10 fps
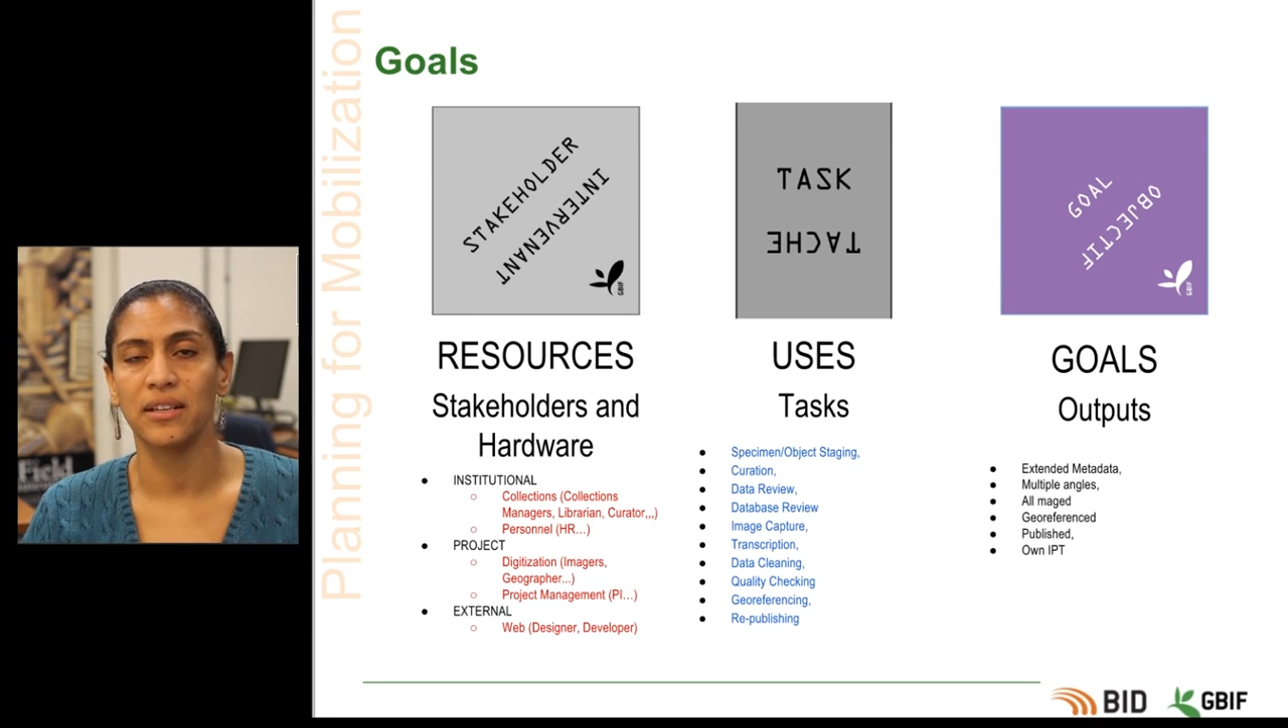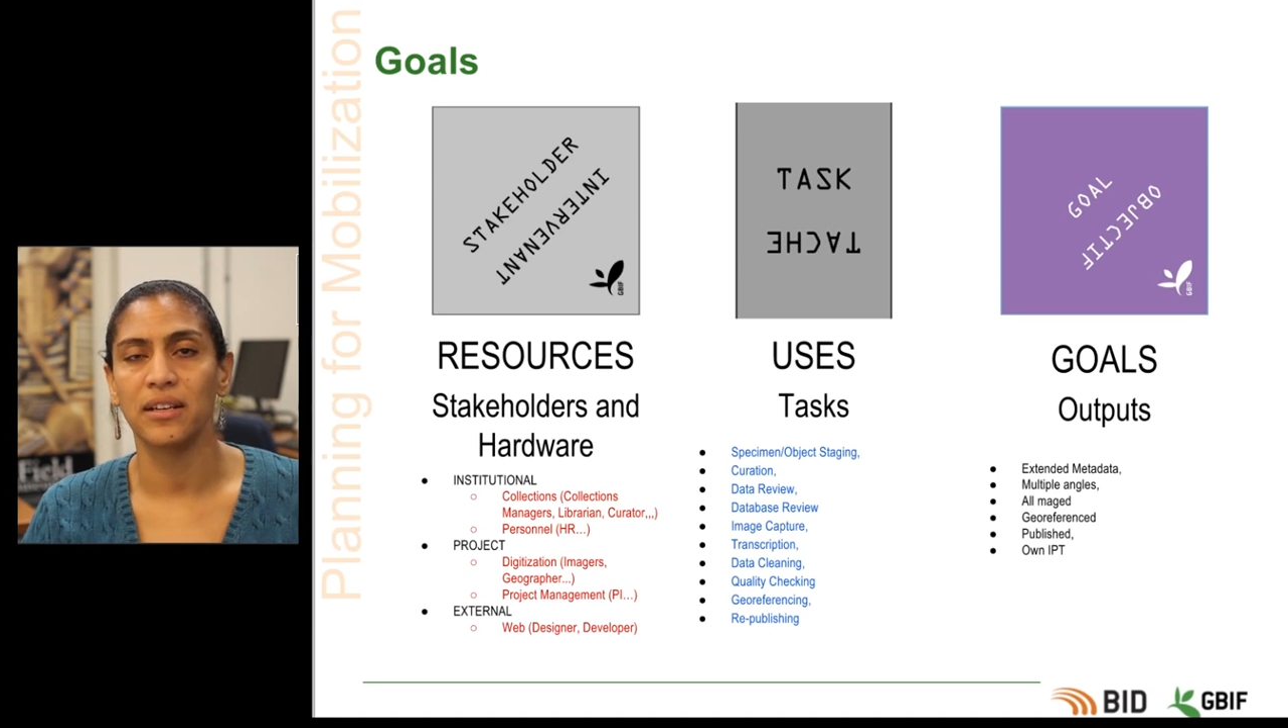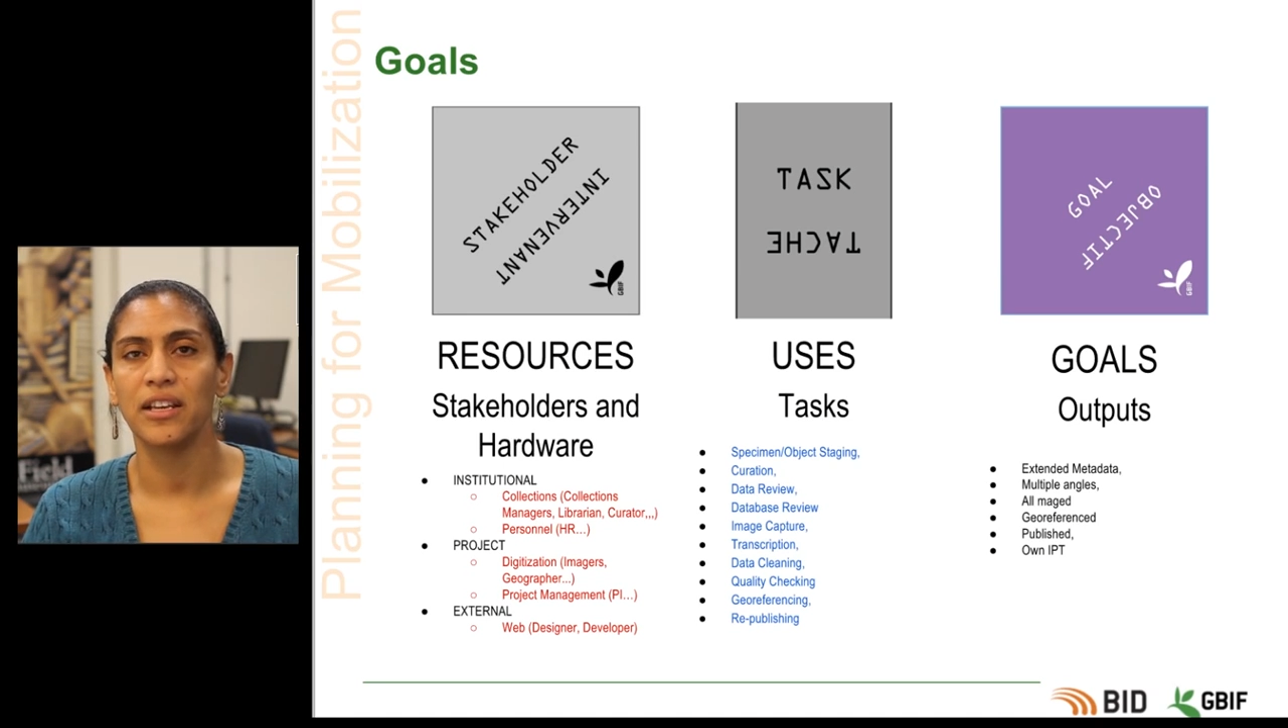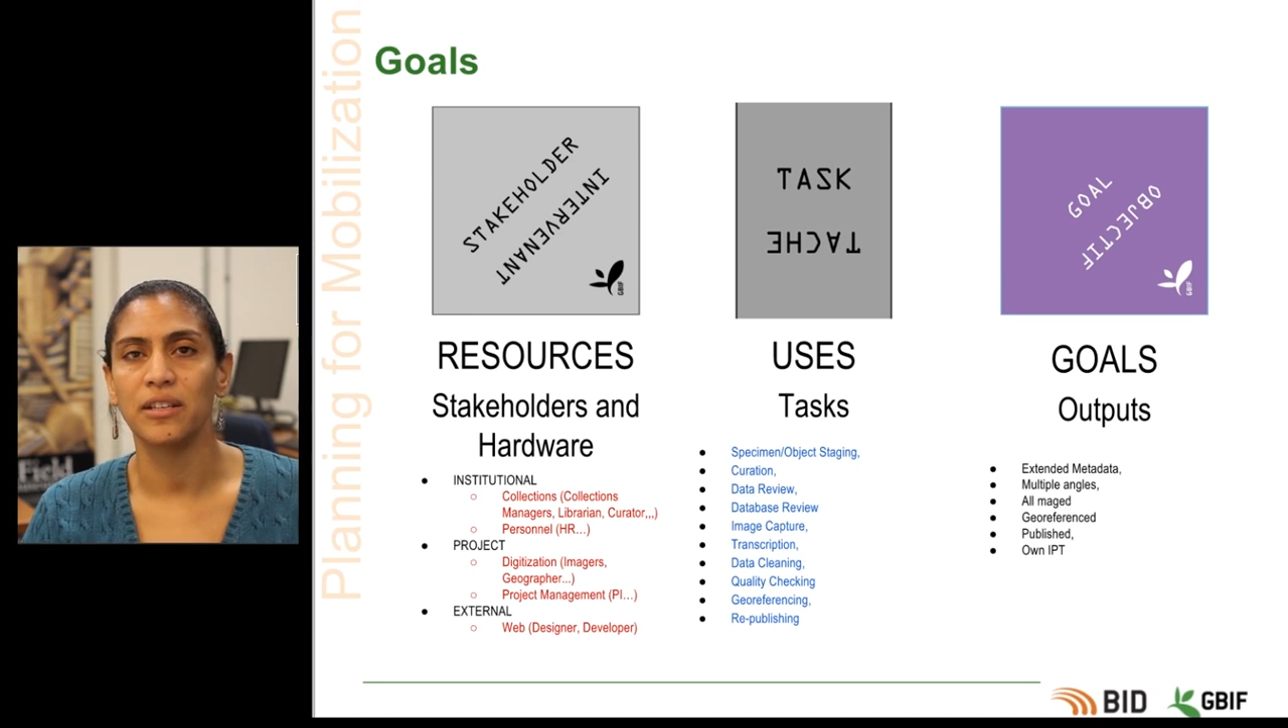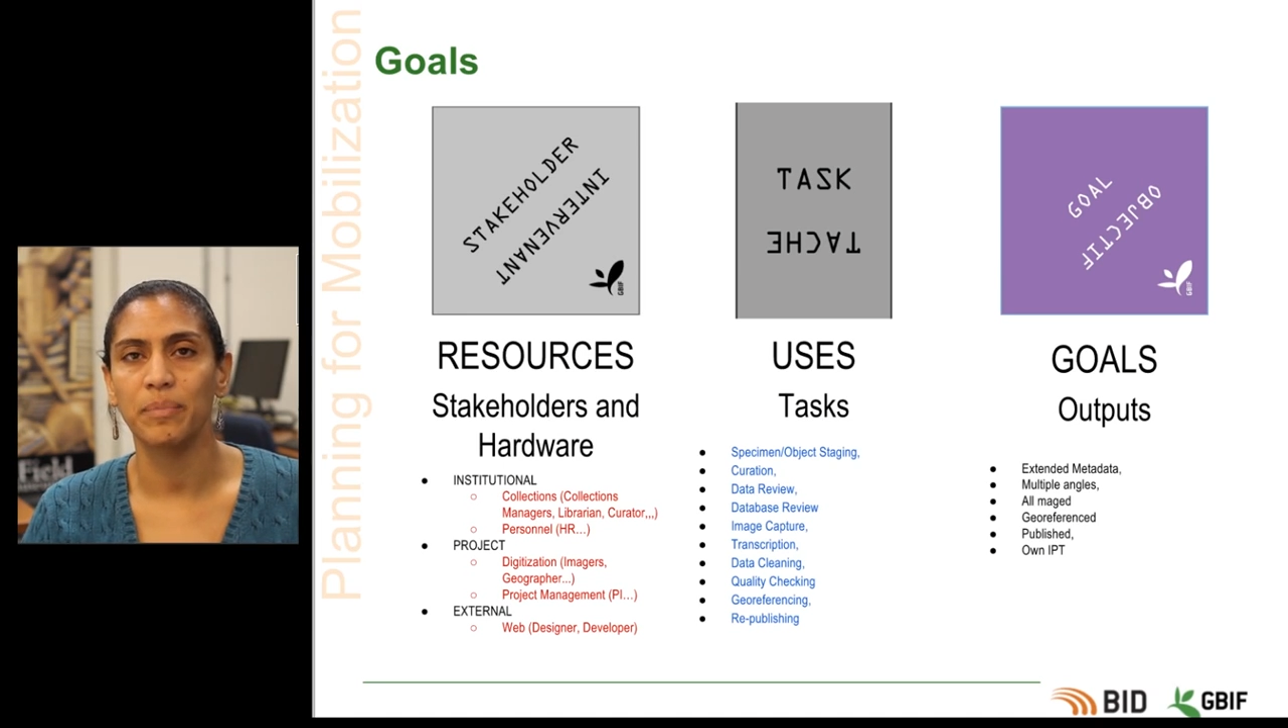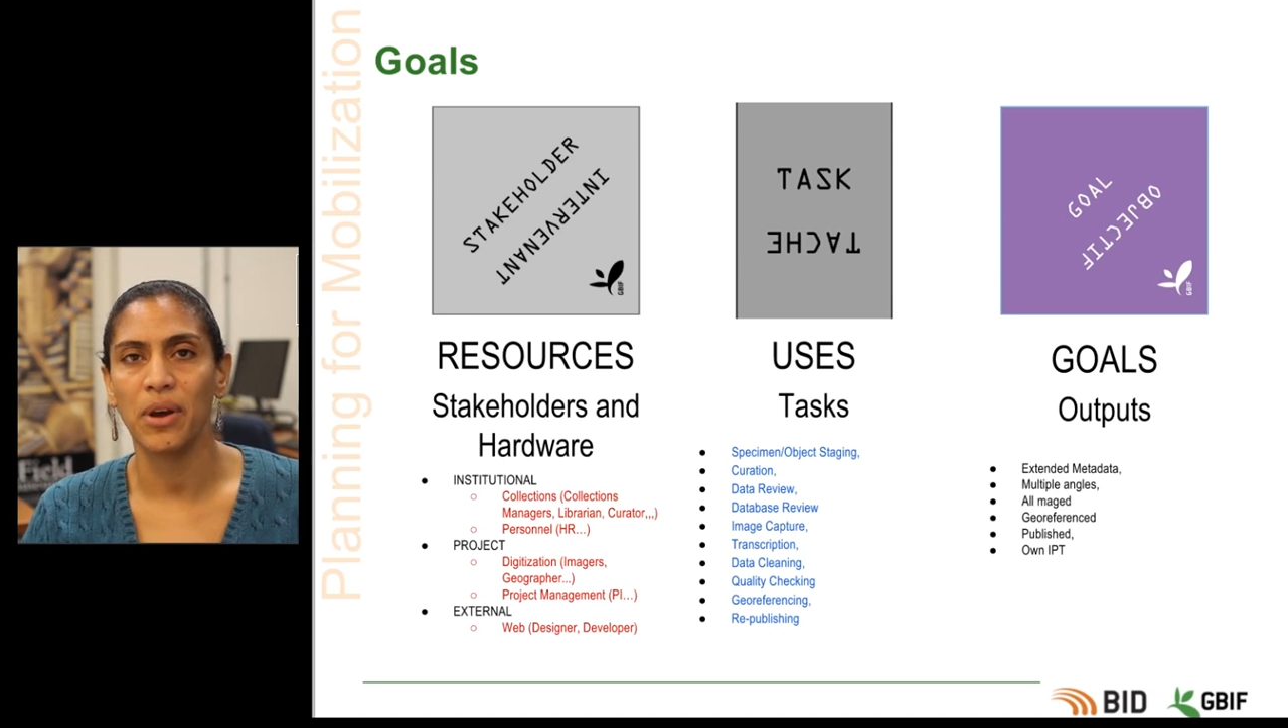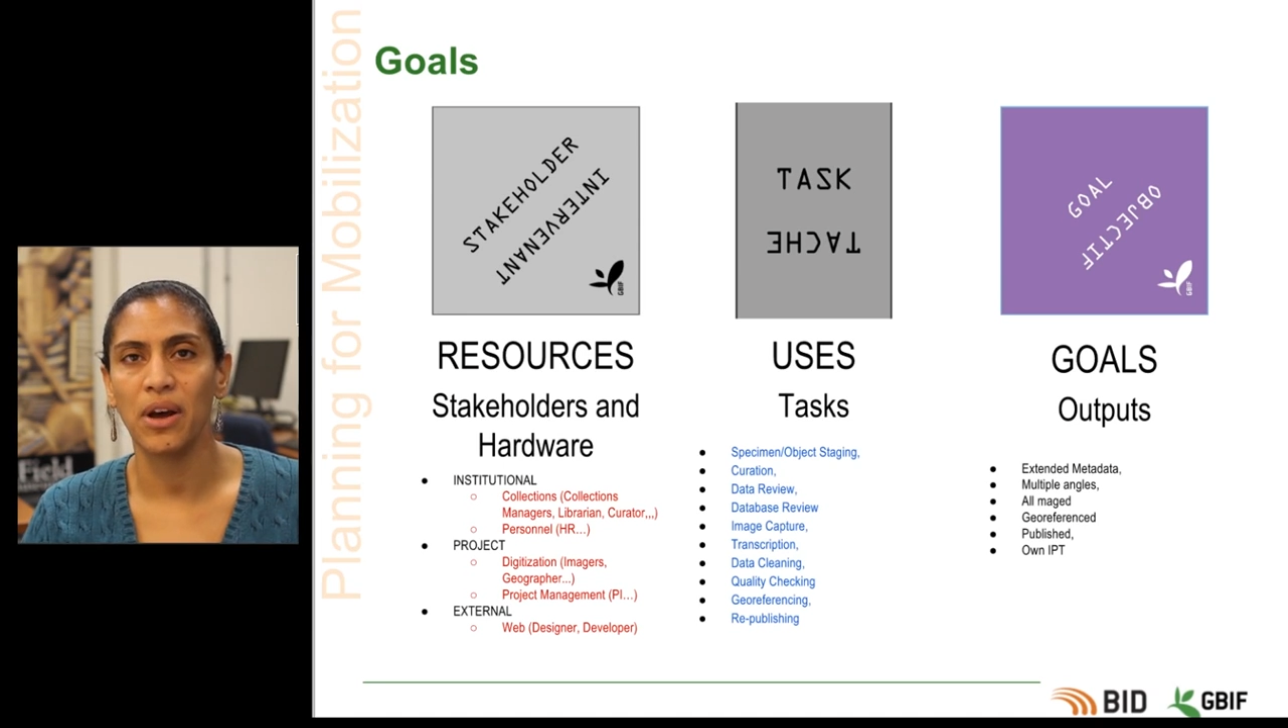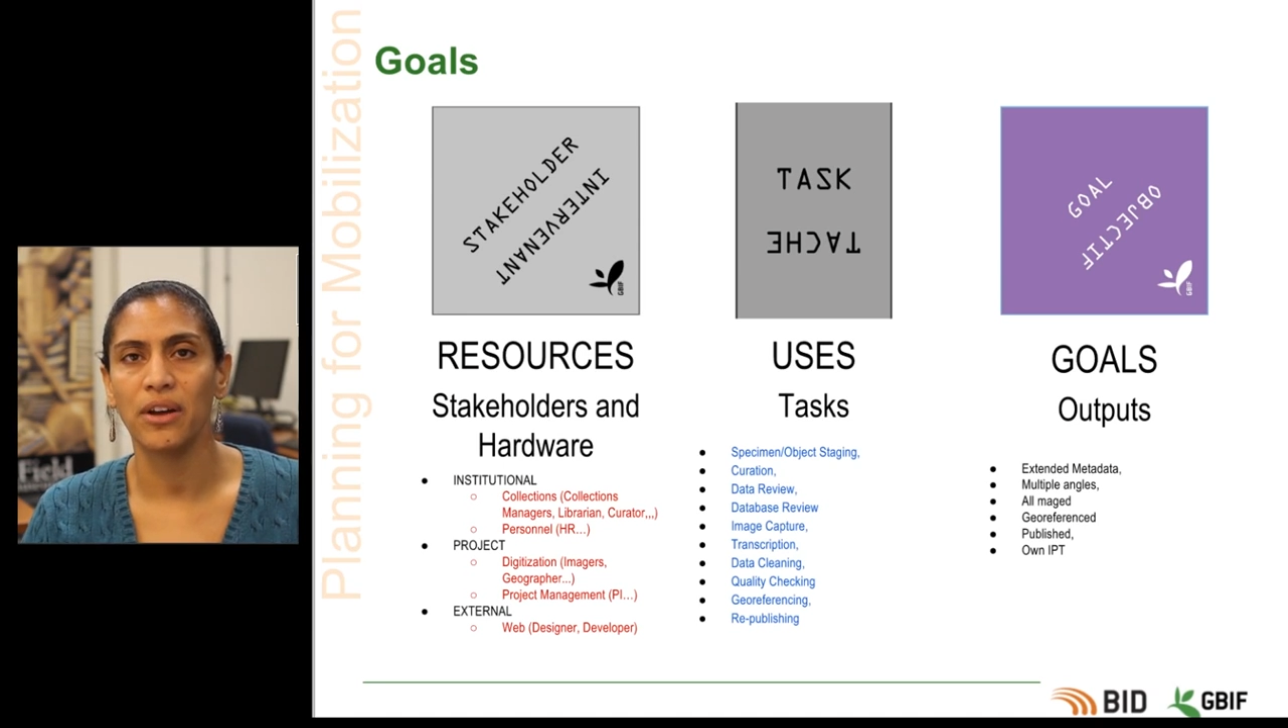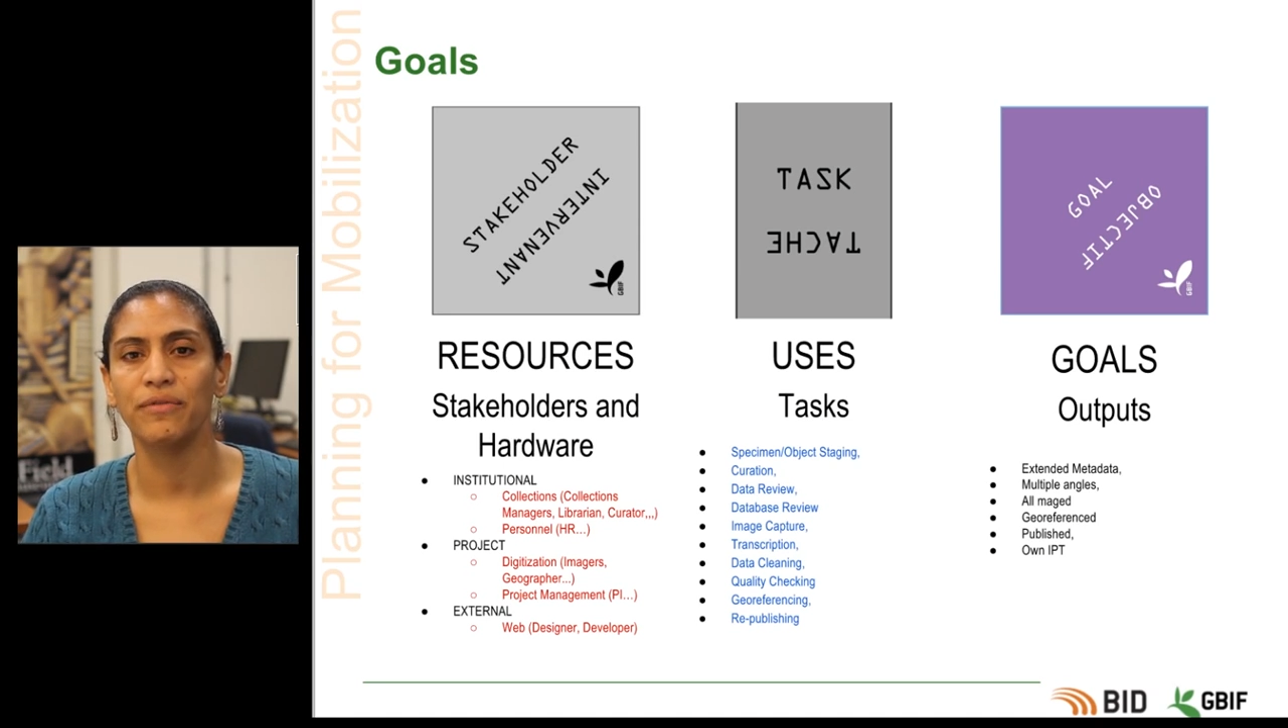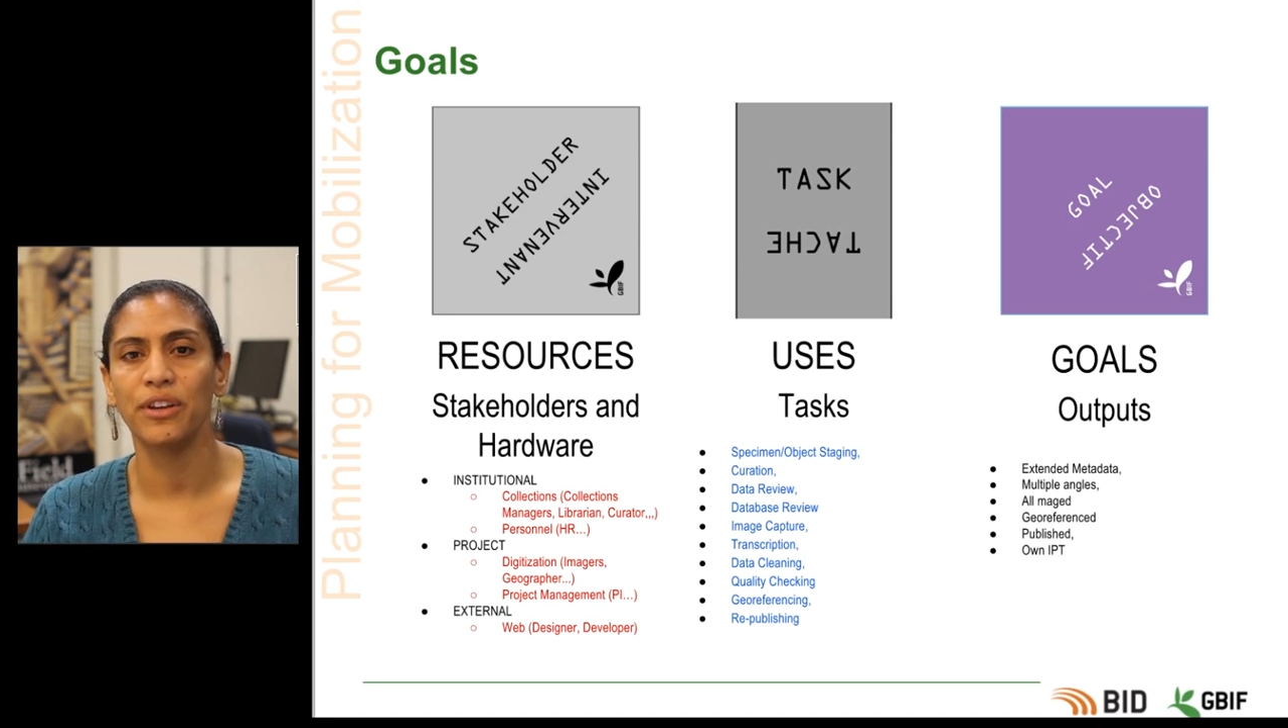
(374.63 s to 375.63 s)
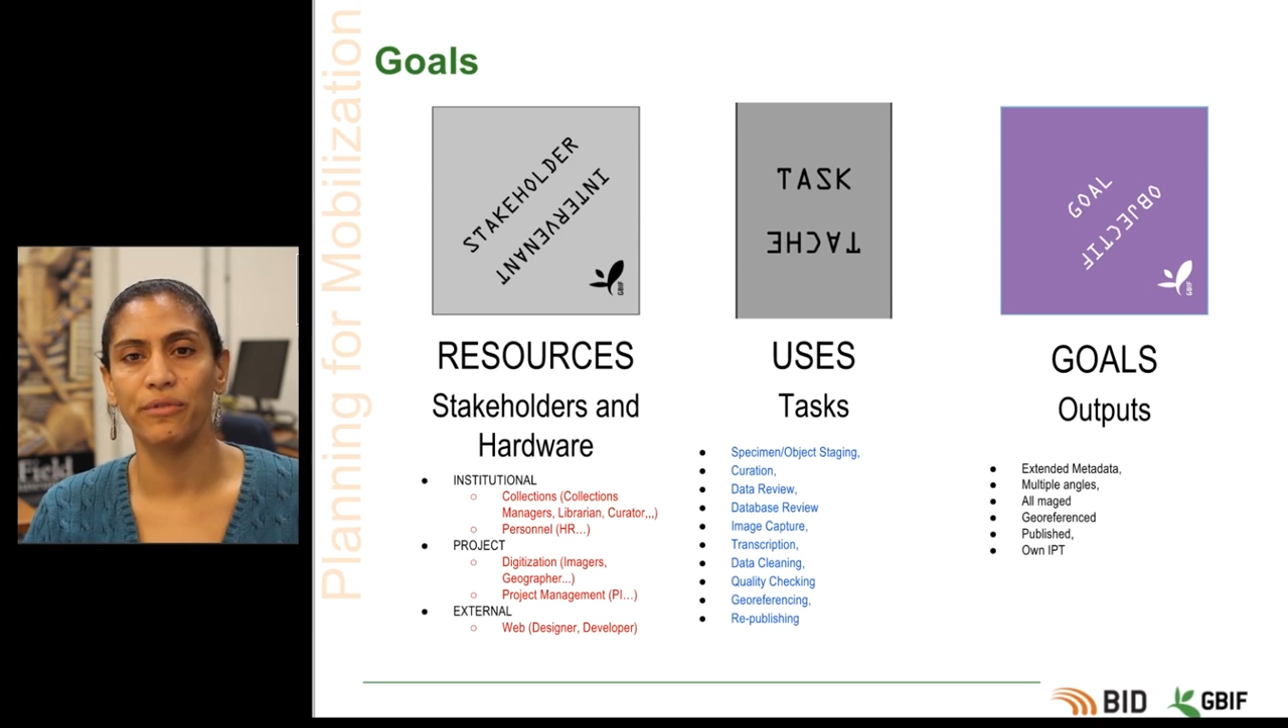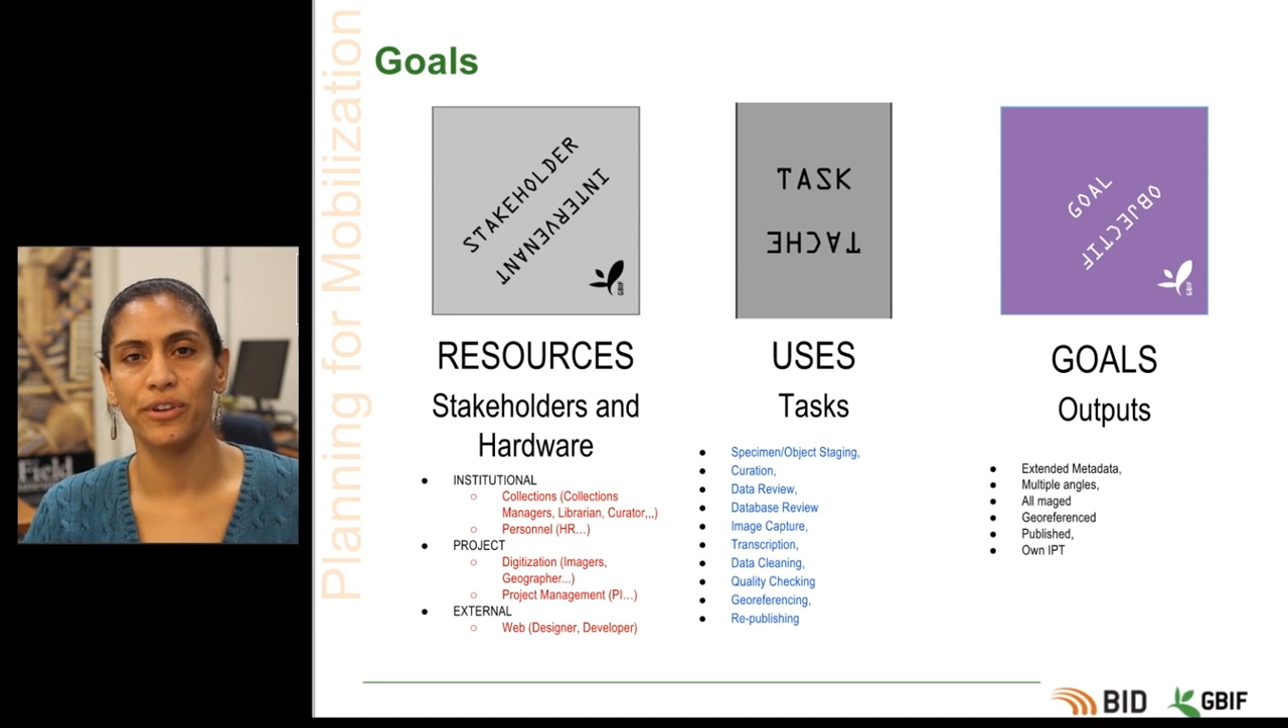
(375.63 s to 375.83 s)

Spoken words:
as part of the original